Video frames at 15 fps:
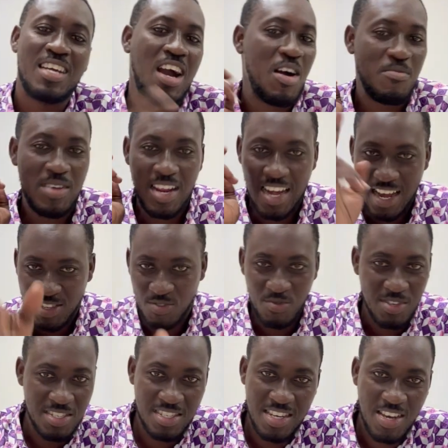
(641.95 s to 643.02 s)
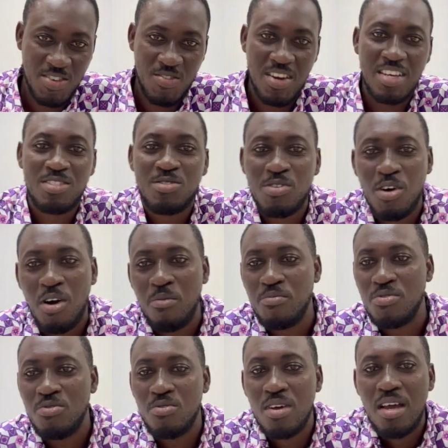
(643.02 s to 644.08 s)
I'll be glad to answer you and to help
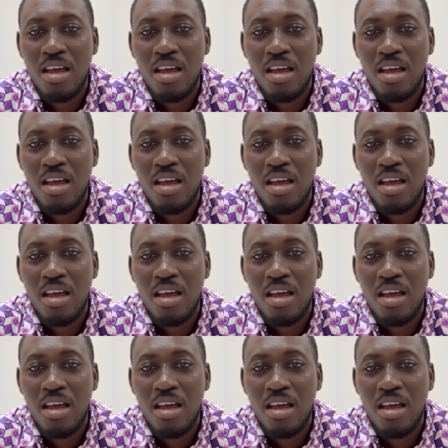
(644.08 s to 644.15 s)
you.